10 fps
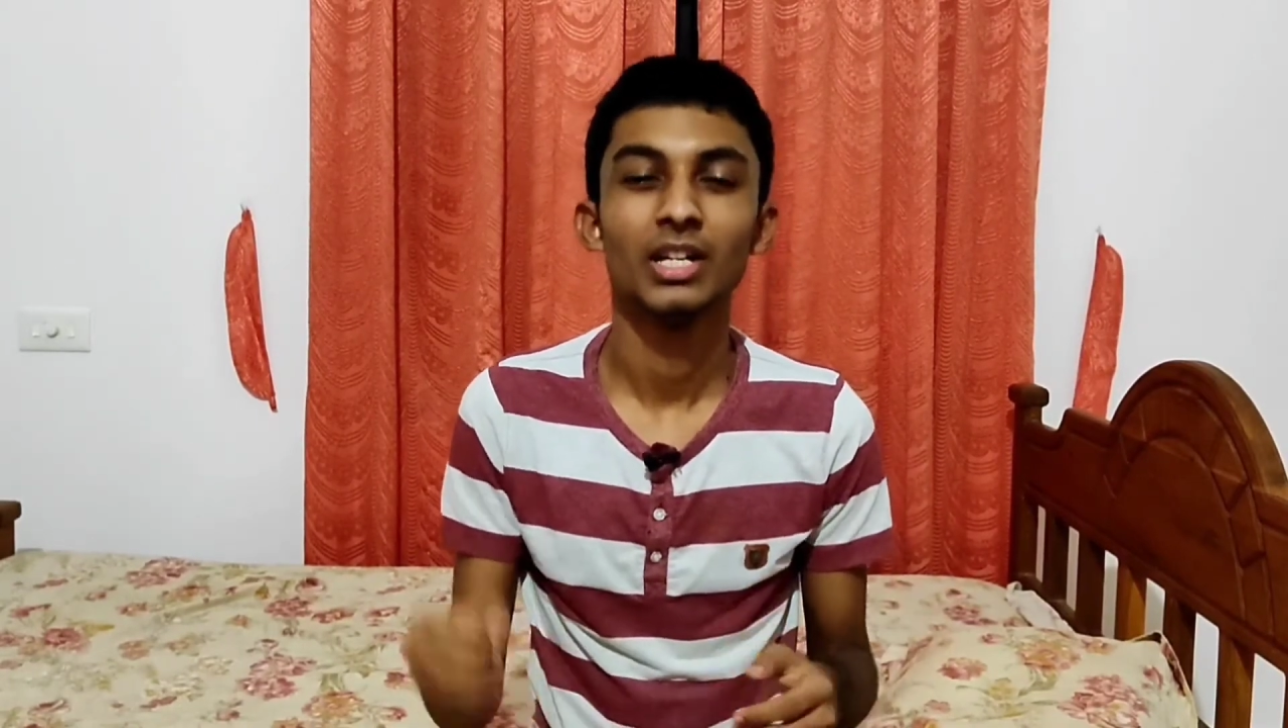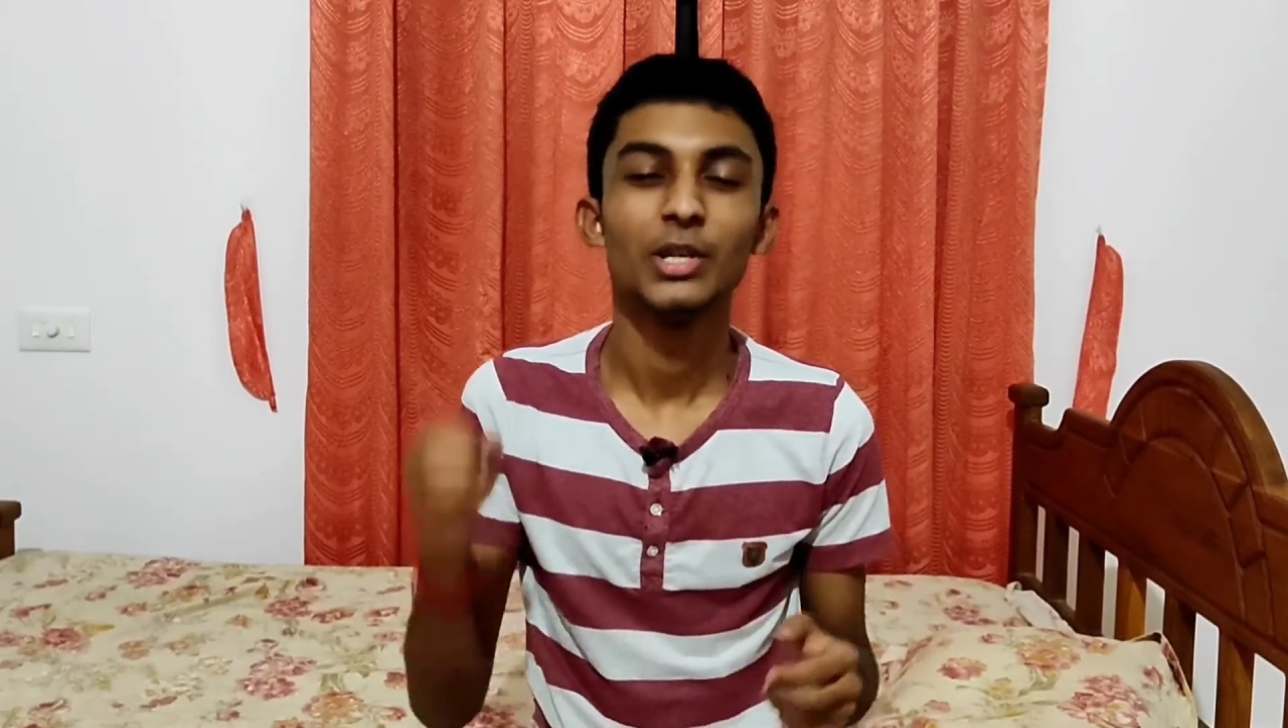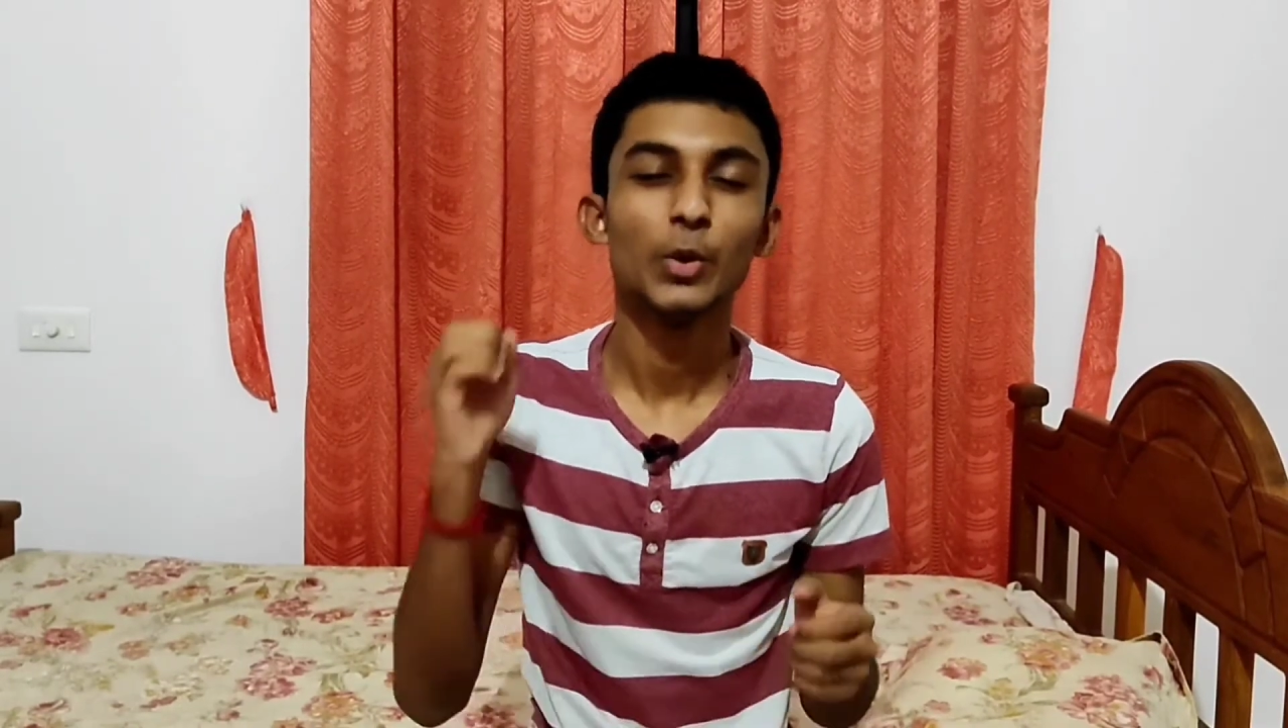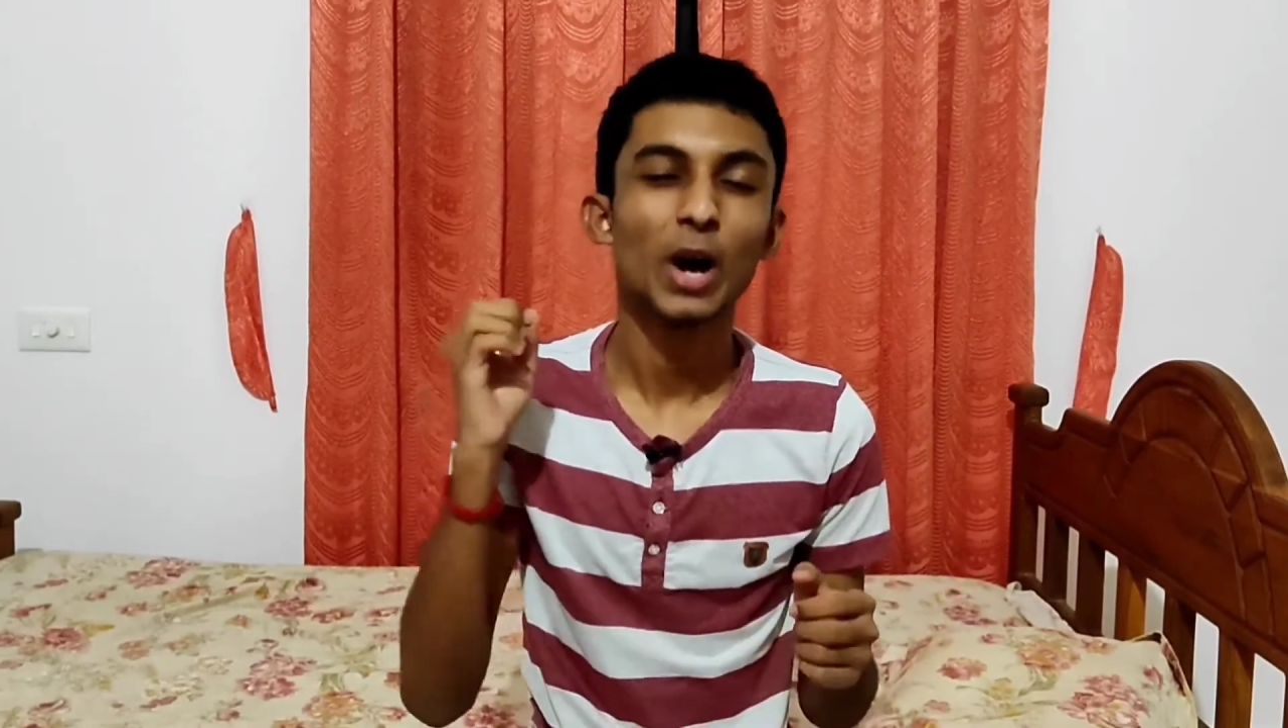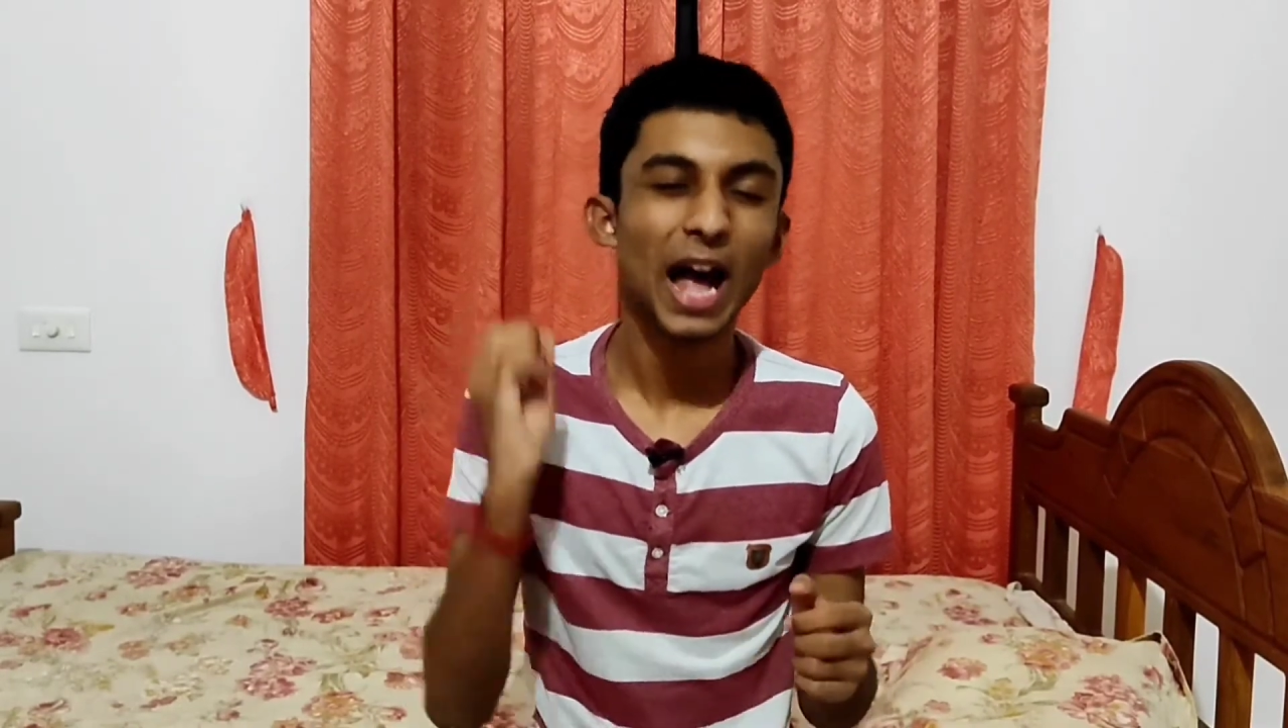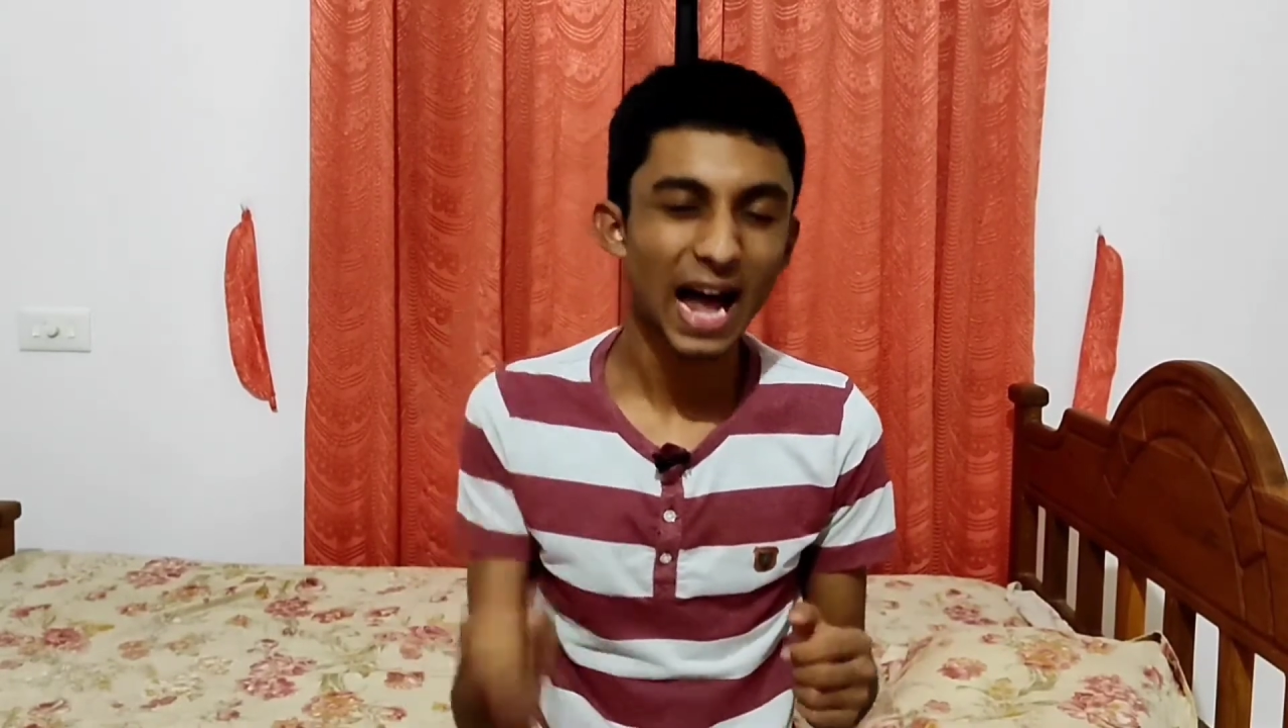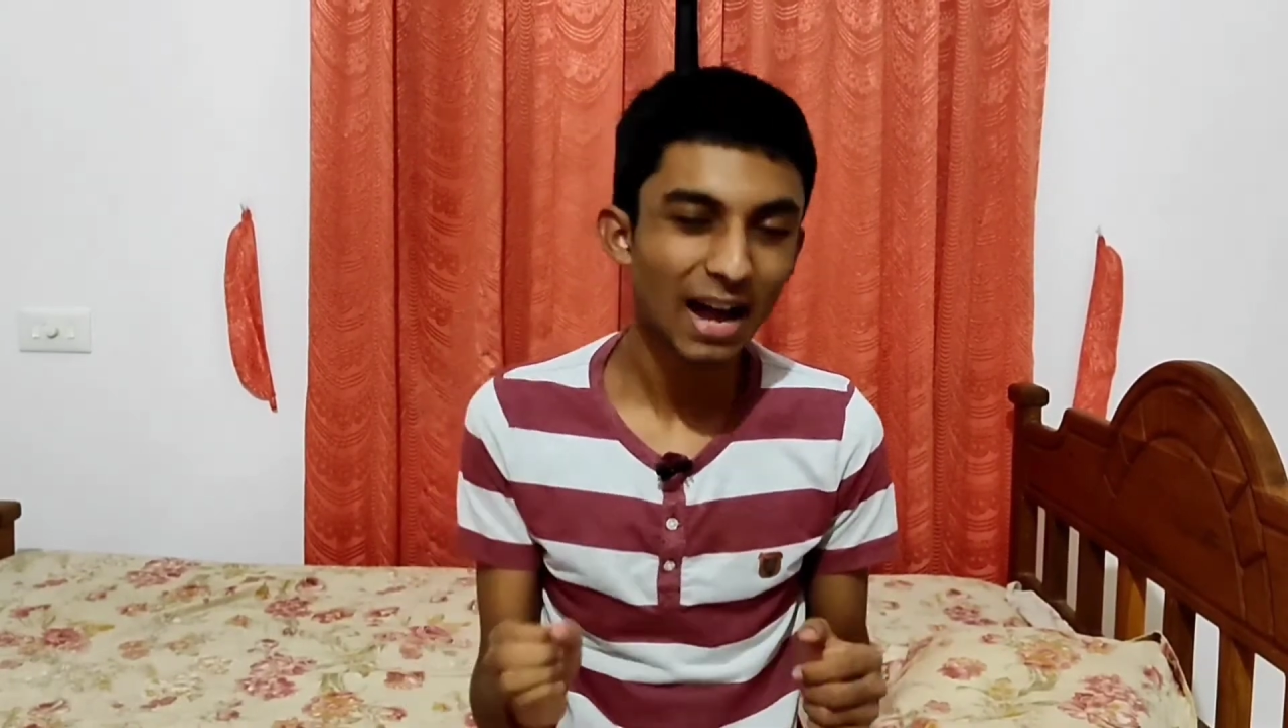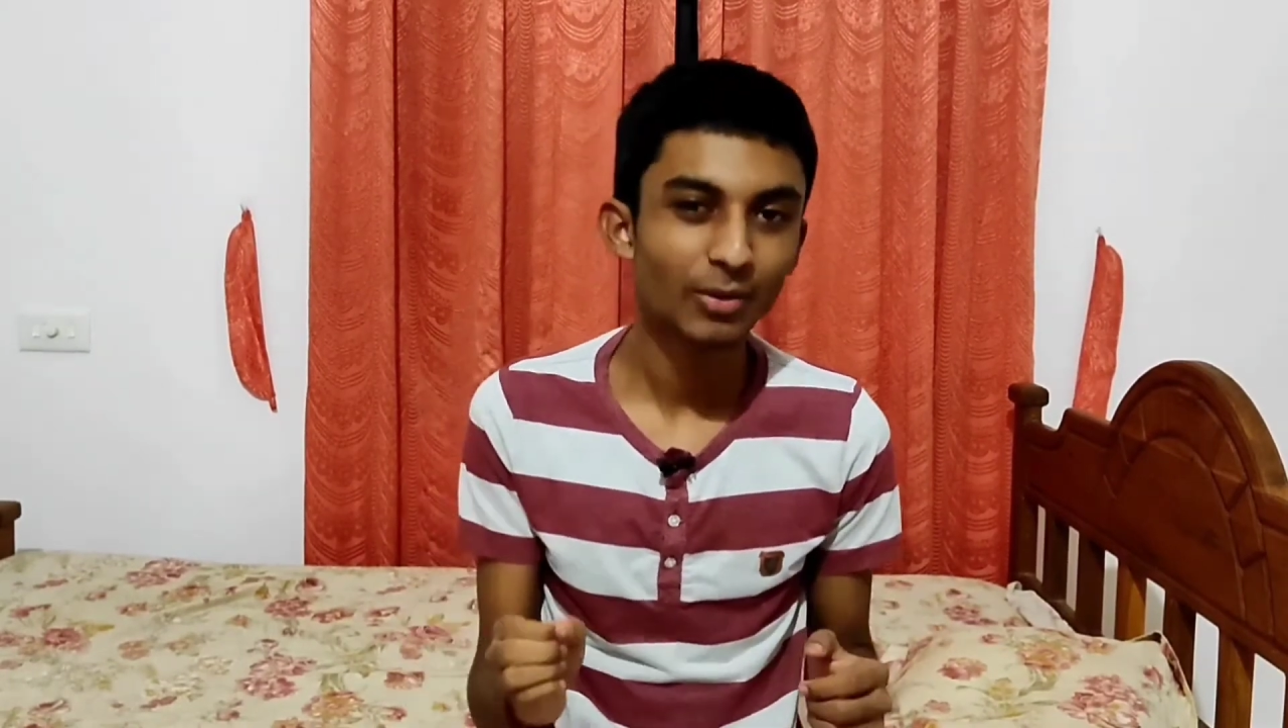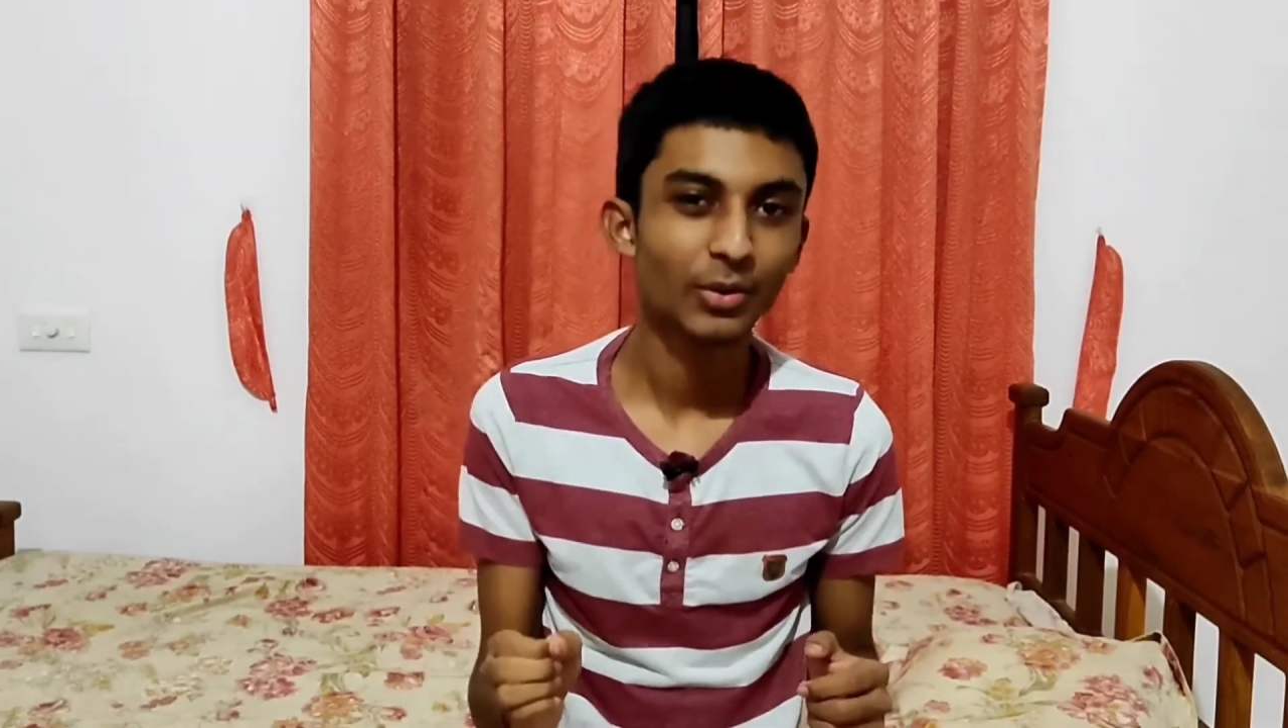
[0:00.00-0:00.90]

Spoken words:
you have